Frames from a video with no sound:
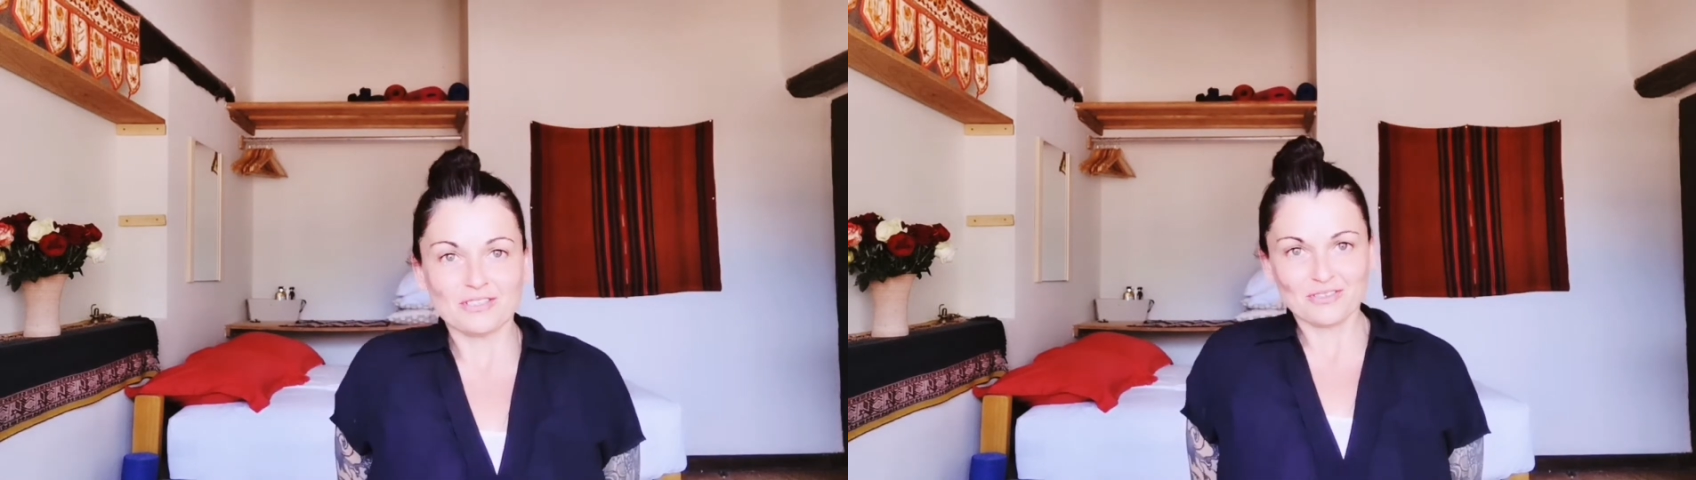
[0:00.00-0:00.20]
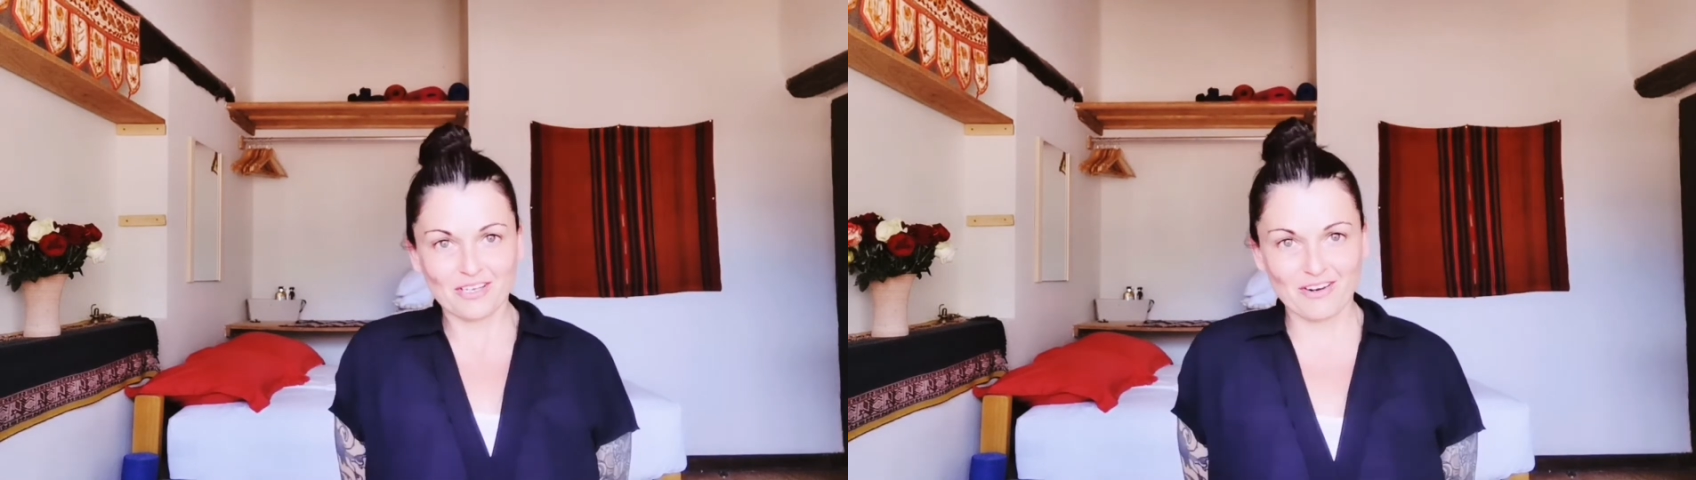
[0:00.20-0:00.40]

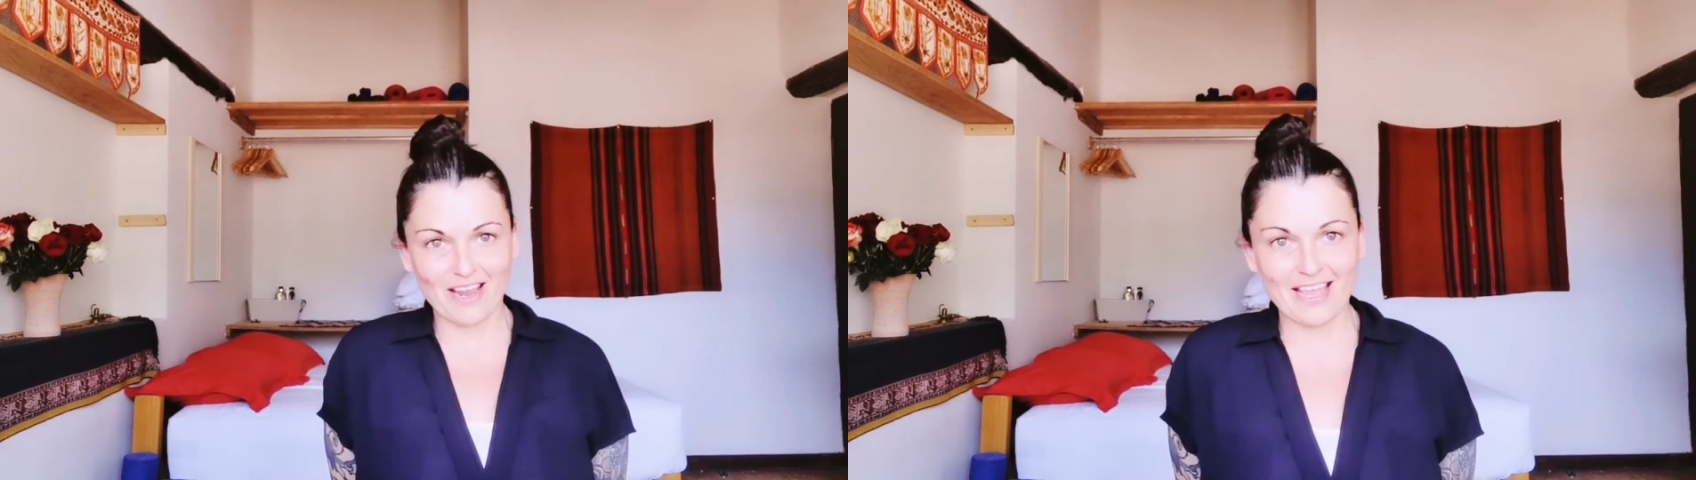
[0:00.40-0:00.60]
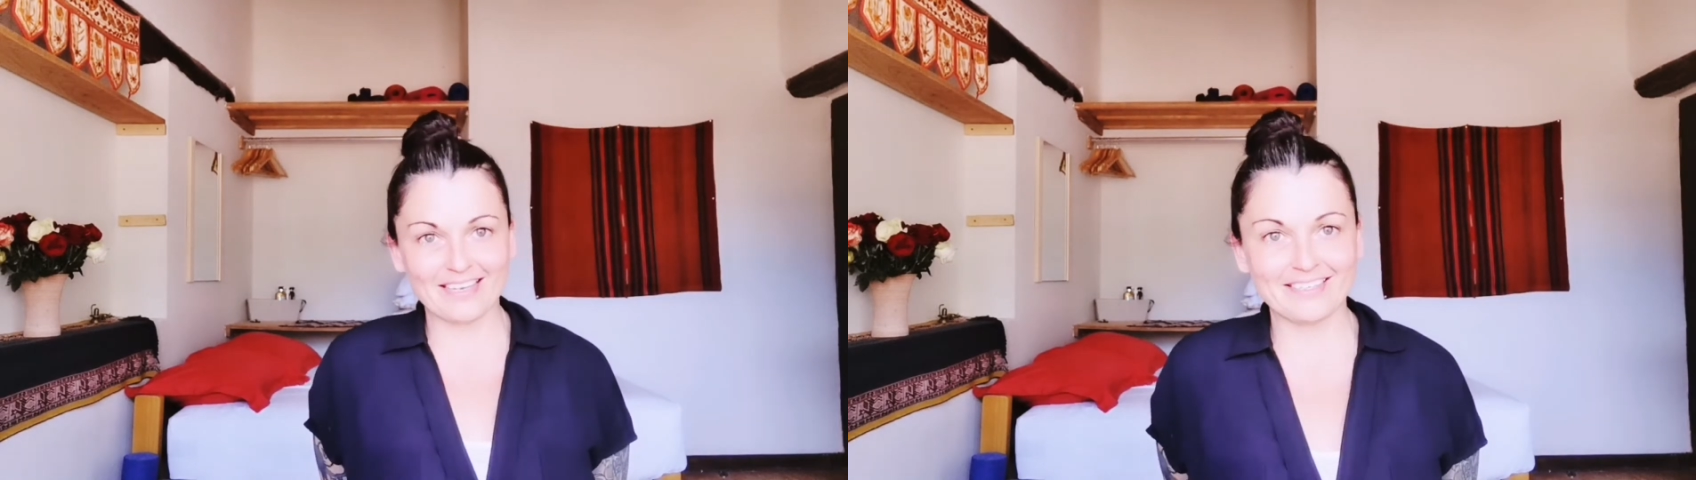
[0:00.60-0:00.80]
using your
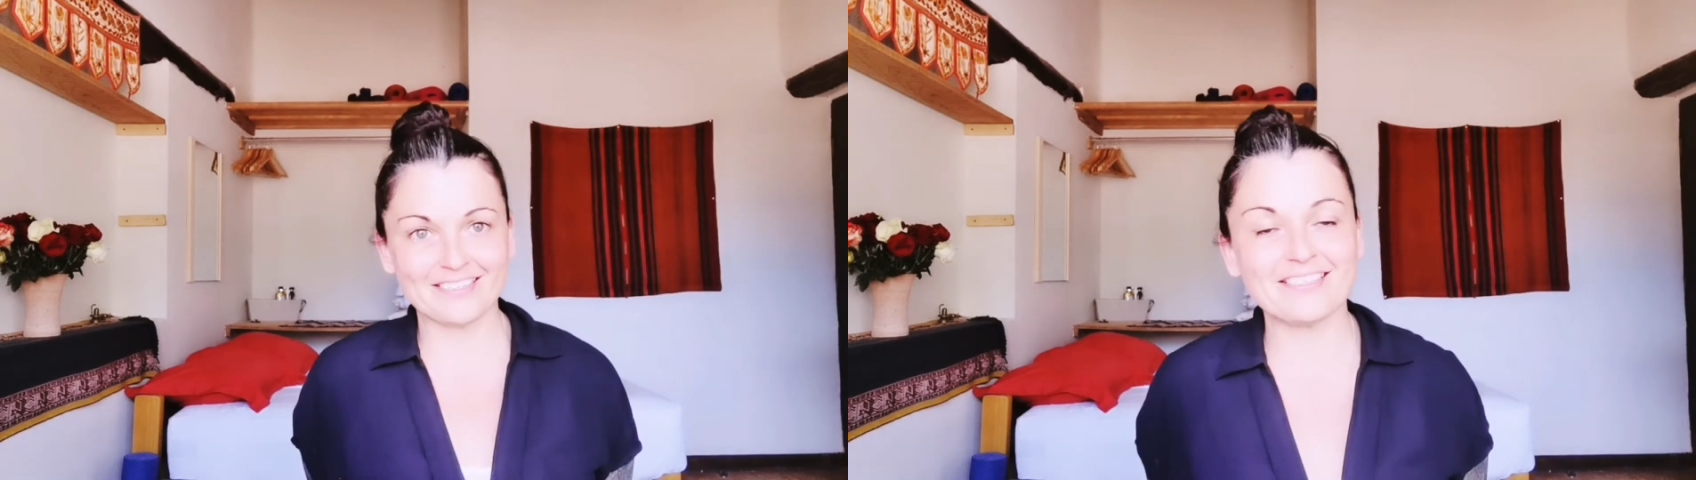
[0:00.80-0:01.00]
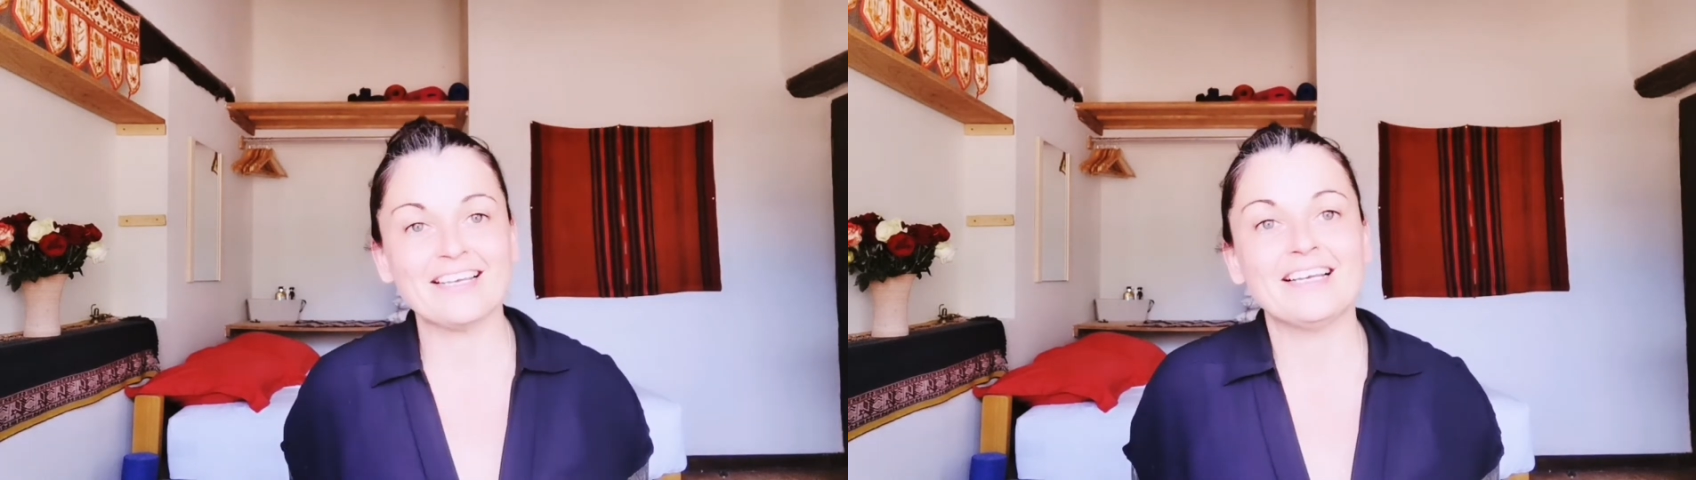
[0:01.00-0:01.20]

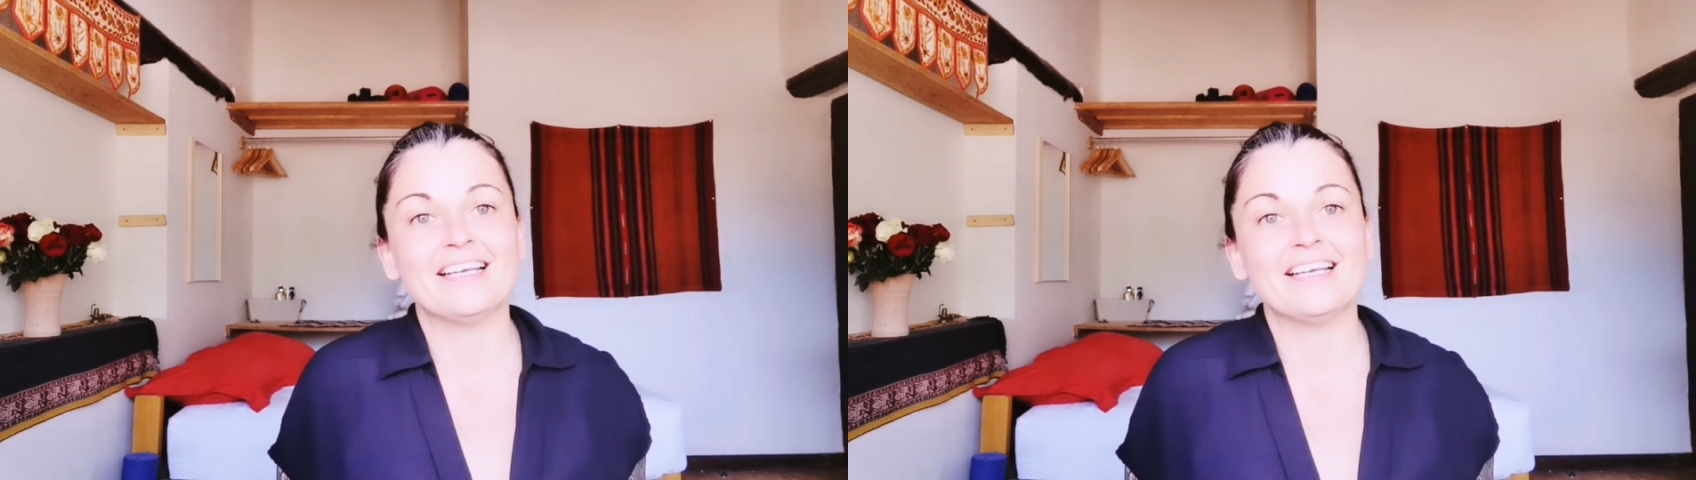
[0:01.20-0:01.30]
hands